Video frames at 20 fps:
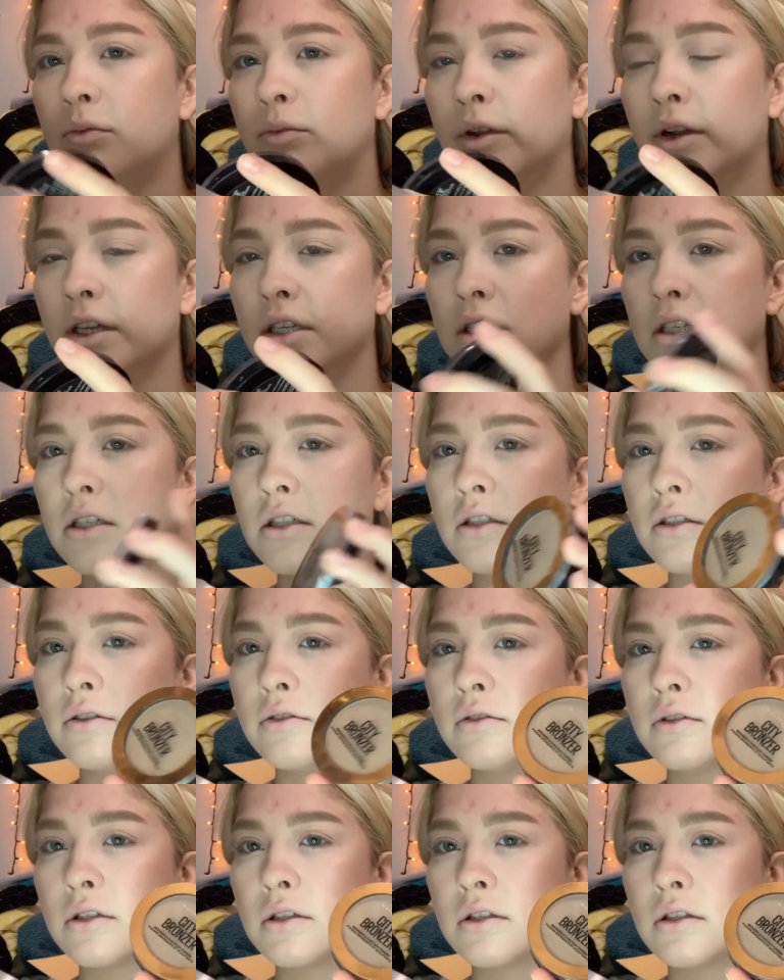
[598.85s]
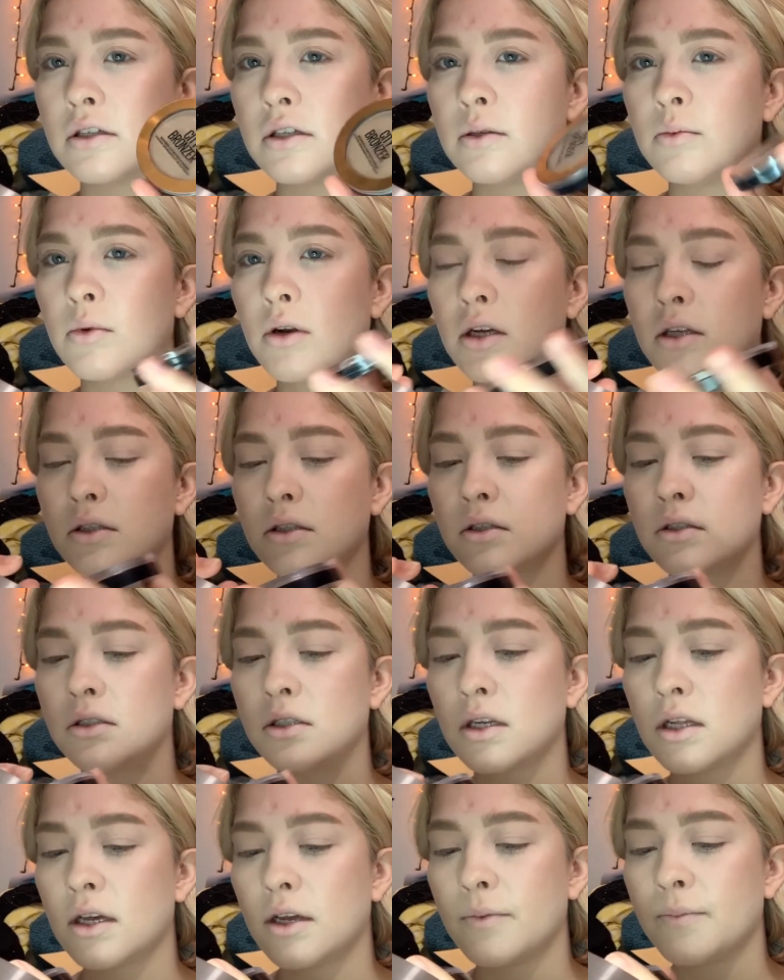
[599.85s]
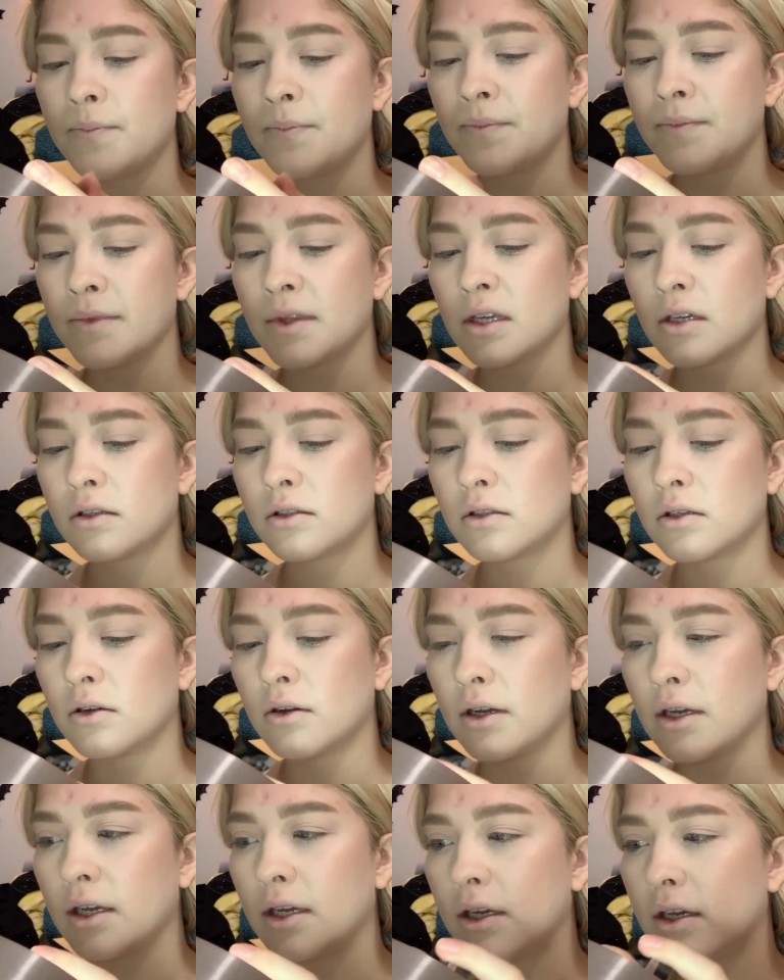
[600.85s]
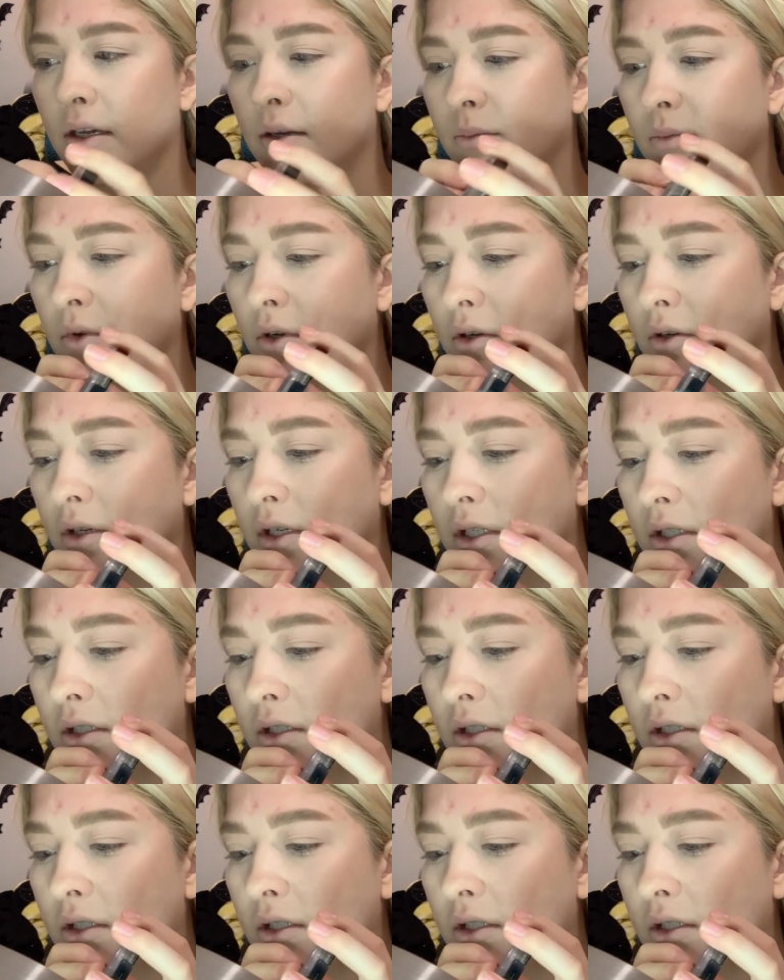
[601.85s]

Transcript: but I did use the City Bronzer today. So I am going to